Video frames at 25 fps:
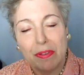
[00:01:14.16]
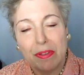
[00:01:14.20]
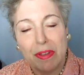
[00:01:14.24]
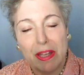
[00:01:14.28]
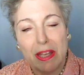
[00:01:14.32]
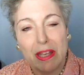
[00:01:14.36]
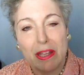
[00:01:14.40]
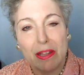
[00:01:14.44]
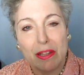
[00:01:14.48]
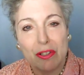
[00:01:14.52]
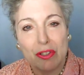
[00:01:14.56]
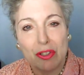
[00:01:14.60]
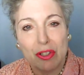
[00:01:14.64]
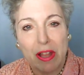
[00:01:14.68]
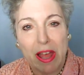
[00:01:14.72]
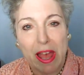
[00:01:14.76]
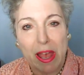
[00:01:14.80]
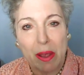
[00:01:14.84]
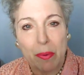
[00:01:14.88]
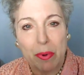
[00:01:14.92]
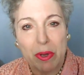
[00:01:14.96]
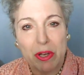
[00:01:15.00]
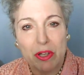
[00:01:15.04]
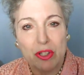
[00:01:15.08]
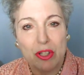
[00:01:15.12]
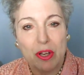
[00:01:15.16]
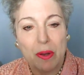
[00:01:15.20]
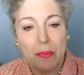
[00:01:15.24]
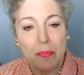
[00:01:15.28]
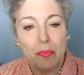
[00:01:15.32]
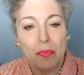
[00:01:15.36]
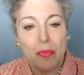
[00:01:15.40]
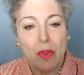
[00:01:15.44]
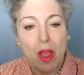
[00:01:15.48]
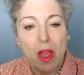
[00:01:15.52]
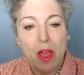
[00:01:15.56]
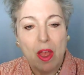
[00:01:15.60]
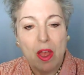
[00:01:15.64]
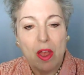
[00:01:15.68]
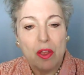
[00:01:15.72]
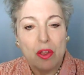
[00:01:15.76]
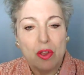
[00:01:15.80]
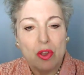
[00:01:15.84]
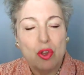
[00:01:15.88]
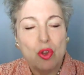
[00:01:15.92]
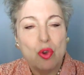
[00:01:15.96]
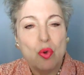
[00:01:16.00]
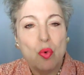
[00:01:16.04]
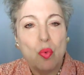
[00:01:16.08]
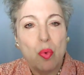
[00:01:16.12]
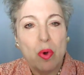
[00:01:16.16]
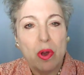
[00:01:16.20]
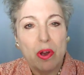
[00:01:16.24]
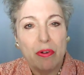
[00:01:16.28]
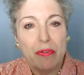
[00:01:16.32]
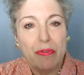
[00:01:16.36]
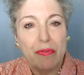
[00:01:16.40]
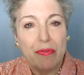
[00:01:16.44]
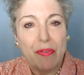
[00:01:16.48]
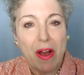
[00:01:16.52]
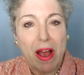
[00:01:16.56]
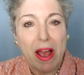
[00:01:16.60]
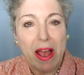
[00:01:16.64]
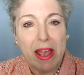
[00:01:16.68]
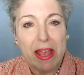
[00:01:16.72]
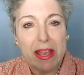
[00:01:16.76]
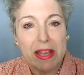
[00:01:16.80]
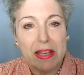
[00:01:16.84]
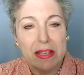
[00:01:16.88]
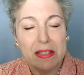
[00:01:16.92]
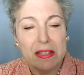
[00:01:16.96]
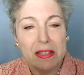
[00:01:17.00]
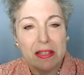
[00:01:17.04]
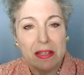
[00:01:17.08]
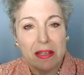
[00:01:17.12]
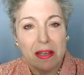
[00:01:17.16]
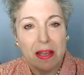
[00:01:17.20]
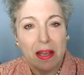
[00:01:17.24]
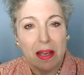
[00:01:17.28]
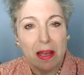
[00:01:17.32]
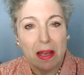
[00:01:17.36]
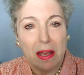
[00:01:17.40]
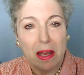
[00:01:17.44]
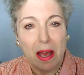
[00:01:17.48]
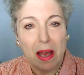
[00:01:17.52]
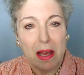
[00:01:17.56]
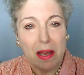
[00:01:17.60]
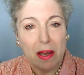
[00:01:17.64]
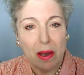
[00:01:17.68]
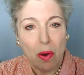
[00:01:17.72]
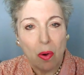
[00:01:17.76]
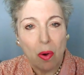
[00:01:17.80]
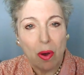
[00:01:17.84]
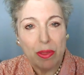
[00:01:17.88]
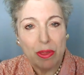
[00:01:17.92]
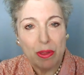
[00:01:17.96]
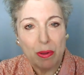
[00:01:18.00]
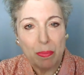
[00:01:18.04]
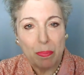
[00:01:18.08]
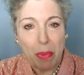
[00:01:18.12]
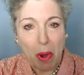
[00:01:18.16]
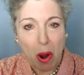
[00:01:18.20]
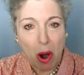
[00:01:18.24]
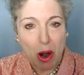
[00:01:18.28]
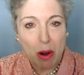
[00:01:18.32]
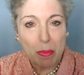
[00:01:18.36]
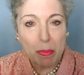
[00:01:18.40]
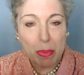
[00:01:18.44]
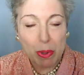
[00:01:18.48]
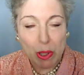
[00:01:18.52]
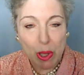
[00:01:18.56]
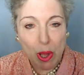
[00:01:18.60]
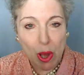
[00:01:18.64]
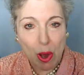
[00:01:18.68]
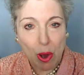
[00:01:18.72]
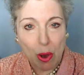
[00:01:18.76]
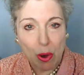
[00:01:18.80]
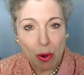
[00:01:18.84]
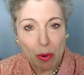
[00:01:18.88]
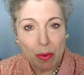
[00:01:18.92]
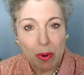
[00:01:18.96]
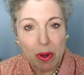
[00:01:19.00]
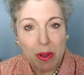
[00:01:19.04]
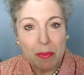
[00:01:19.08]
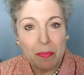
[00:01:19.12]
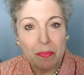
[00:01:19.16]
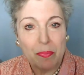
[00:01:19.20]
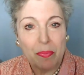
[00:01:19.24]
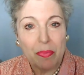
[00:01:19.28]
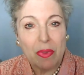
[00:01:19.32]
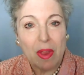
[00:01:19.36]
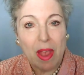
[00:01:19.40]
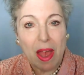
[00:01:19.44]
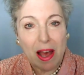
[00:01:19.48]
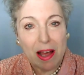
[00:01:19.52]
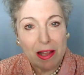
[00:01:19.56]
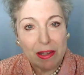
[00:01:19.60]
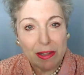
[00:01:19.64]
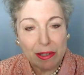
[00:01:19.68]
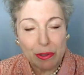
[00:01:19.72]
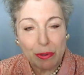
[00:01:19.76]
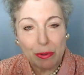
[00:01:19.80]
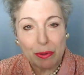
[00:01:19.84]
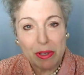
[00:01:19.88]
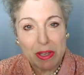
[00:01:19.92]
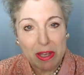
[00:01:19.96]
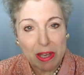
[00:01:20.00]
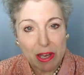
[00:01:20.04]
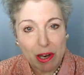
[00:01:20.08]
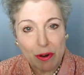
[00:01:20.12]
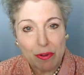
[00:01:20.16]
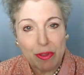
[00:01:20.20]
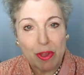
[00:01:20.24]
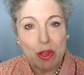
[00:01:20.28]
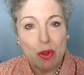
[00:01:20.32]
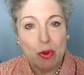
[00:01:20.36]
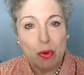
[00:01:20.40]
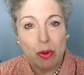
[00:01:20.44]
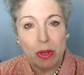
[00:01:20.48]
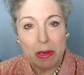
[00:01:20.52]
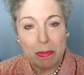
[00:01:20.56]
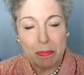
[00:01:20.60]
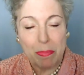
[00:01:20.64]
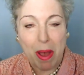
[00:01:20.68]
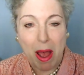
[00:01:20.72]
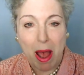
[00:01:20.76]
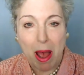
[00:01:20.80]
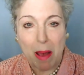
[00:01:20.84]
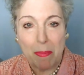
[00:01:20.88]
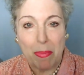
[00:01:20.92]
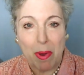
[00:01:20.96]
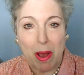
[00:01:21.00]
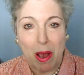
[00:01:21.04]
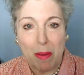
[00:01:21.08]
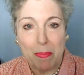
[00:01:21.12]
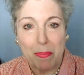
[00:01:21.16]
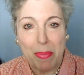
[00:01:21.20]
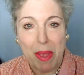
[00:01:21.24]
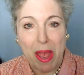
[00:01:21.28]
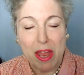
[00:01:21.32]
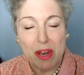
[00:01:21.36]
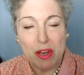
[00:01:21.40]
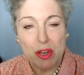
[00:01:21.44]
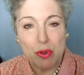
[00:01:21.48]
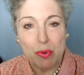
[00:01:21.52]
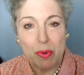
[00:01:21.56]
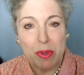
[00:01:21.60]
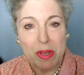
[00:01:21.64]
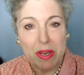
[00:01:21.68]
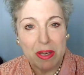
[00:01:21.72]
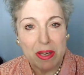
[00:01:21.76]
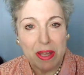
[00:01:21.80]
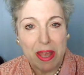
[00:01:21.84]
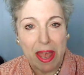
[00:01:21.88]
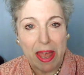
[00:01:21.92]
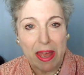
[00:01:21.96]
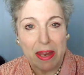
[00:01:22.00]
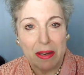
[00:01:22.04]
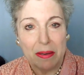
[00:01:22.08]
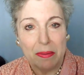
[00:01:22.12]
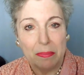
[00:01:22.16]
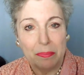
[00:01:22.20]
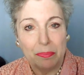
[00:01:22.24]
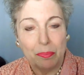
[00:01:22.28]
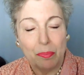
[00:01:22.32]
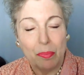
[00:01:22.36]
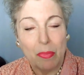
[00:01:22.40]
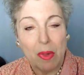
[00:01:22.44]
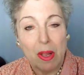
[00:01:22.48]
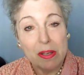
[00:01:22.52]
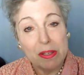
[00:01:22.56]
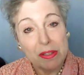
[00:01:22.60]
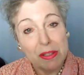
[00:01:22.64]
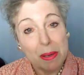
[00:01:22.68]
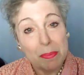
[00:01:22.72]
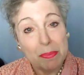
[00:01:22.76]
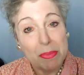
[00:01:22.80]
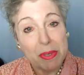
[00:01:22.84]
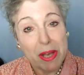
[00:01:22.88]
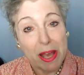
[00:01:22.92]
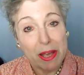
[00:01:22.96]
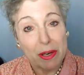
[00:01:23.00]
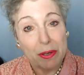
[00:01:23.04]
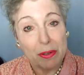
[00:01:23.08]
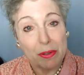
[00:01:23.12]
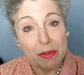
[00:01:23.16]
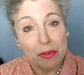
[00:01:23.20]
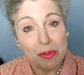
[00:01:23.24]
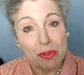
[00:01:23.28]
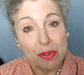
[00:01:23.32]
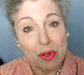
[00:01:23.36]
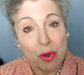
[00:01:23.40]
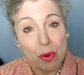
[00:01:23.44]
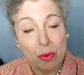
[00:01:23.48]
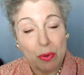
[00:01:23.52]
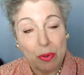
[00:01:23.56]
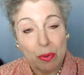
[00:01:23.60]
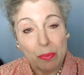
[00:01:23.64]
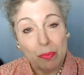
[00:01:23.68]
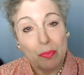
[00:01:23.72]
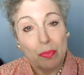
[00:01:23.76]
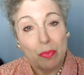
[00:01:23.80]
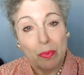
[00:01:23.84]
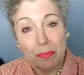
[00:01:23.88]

the English language, you will find uh, on the bar below a little gear that you can pop up and you can get subtitles. So